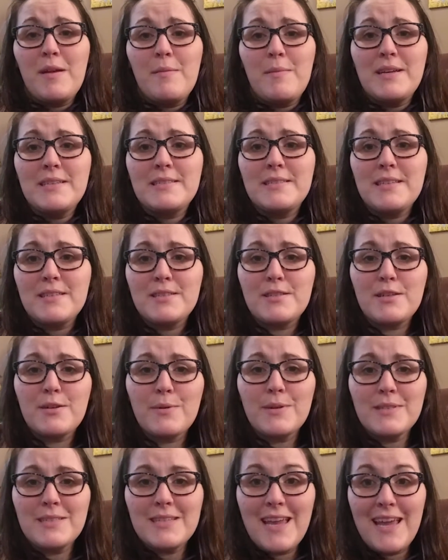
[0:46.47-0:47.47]
My sister
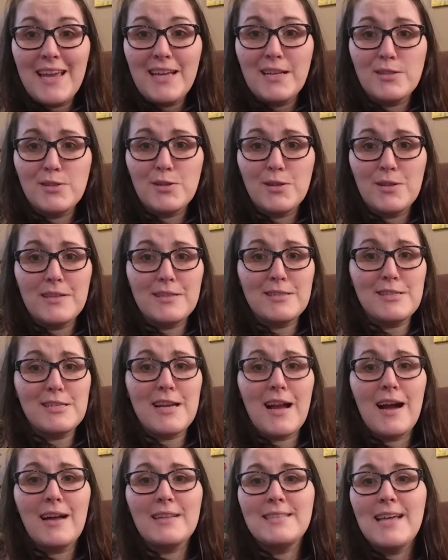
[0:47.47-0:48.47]
was an angel, and she
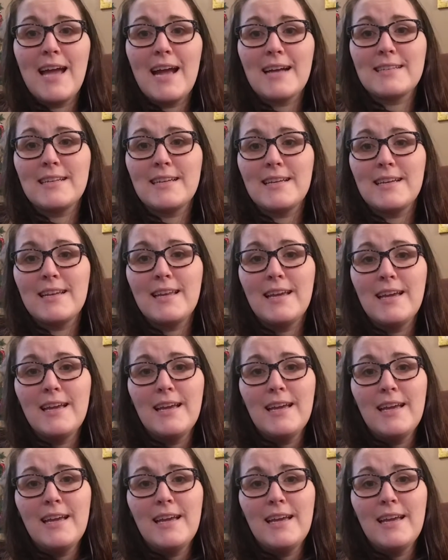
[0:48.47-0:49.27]
contacted